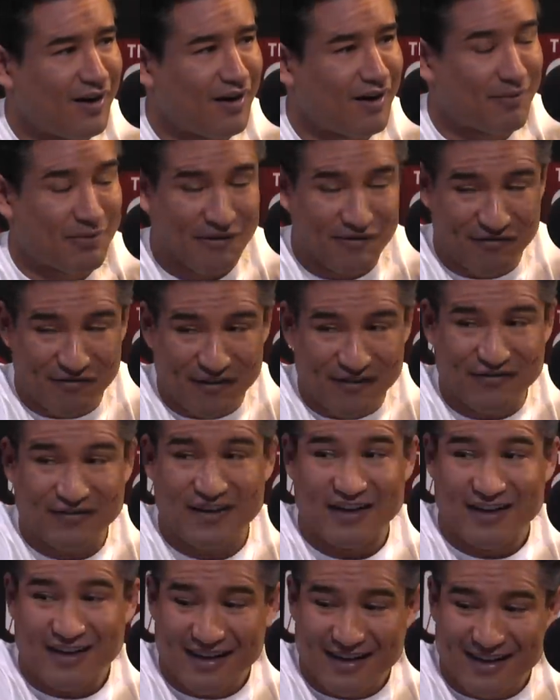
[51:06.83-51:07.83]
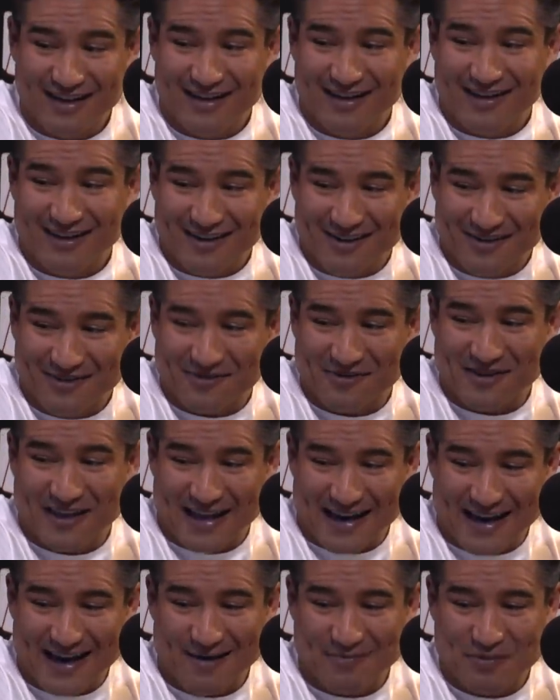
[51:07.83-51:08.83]
I'll be 50 when
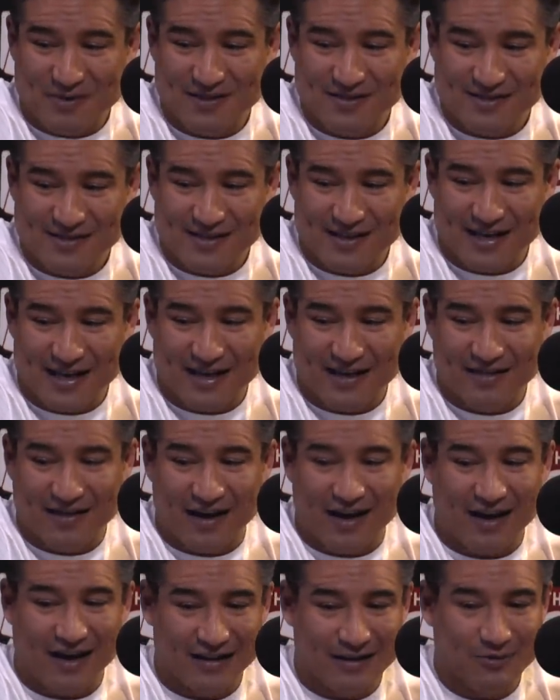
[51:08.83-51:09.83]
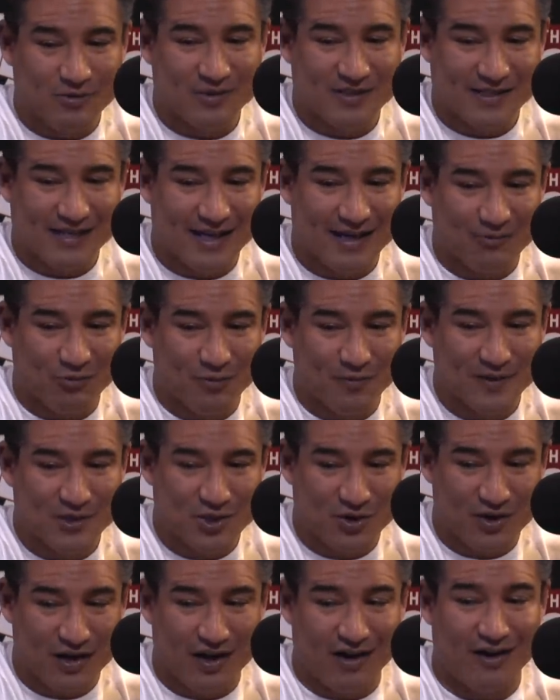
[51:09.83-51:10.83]
that happens, and the Hollywood sign will be
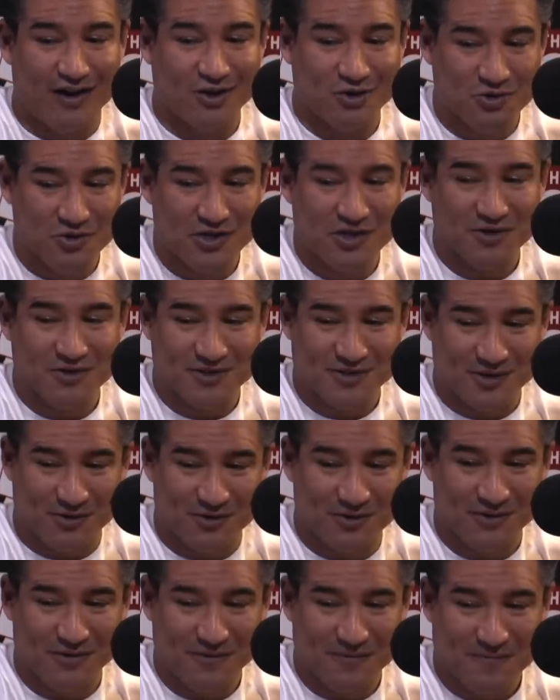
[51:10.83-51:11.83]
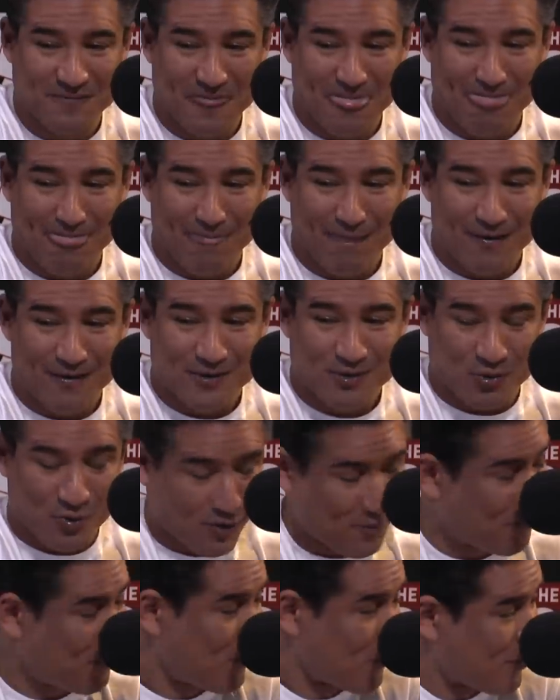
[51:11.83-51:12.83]
turning 100 years old. So we're
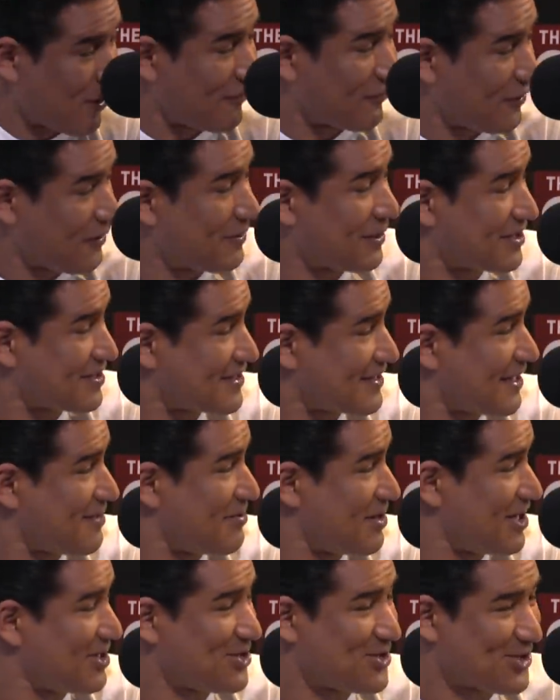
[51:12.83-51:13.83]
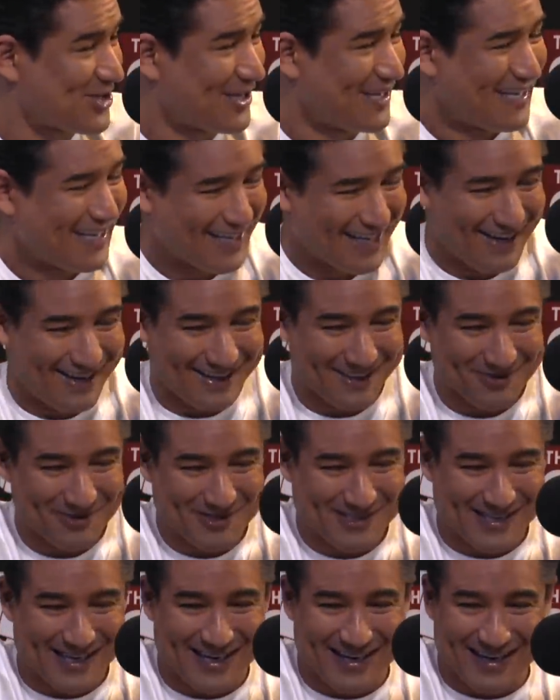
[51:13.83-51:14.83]
Whoa. roughly about the same age, Hollywood
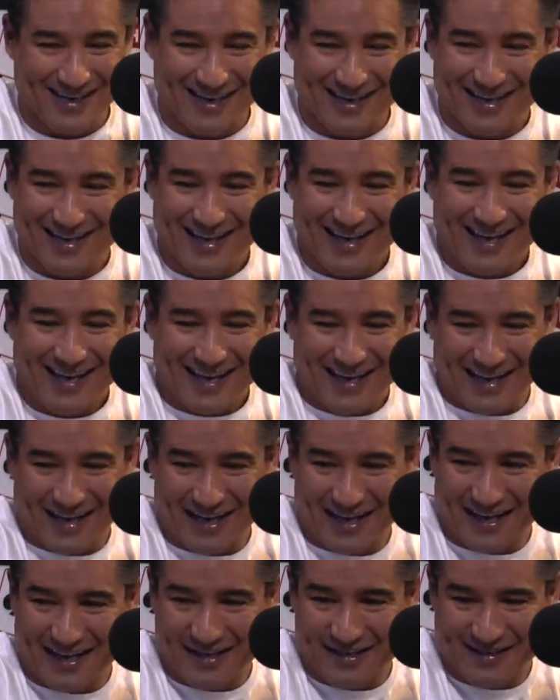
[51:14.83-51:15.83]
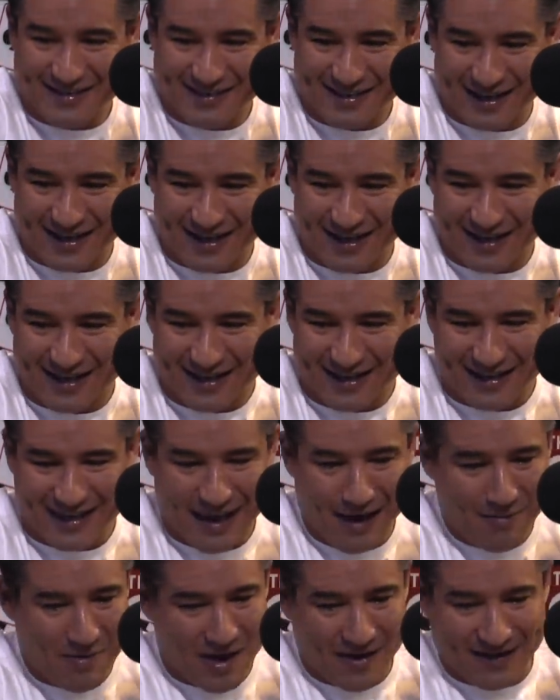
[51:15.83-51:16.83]
sign and I. And uh,
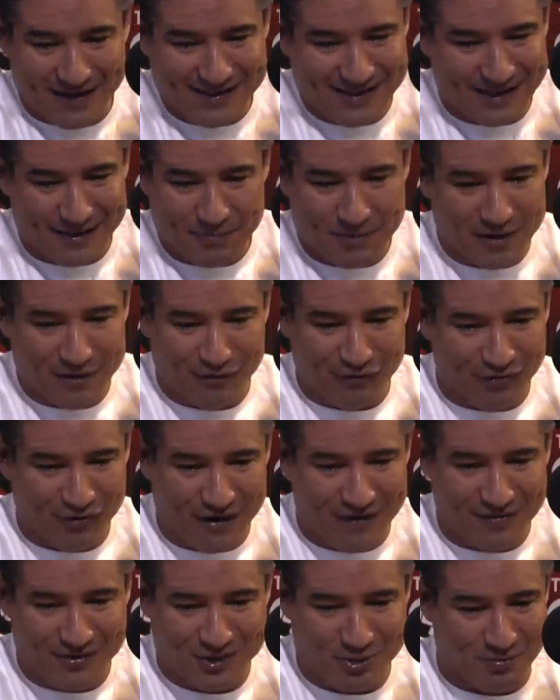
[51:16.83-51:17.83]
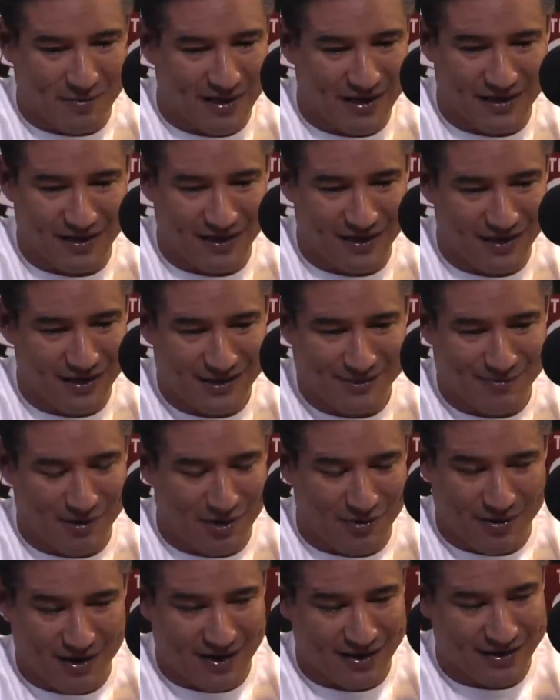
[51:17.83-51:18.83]
yeah, man, that's going to be there forever. So my kids, my
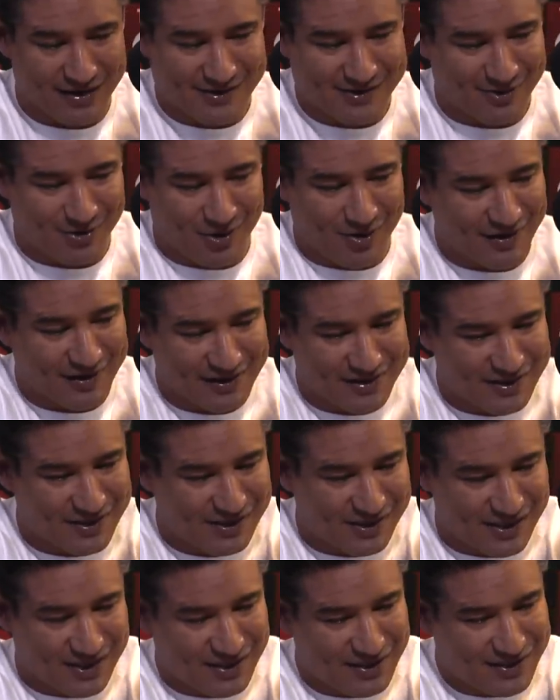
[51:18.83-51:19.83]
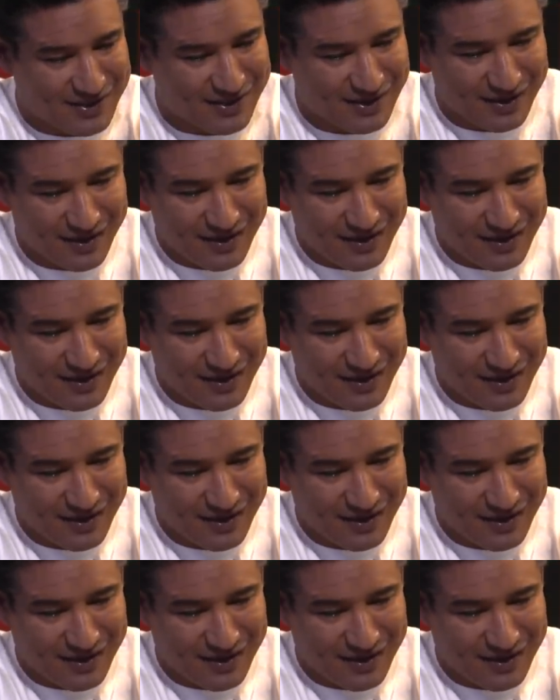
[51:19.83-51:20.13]
grandkids will all get to see it.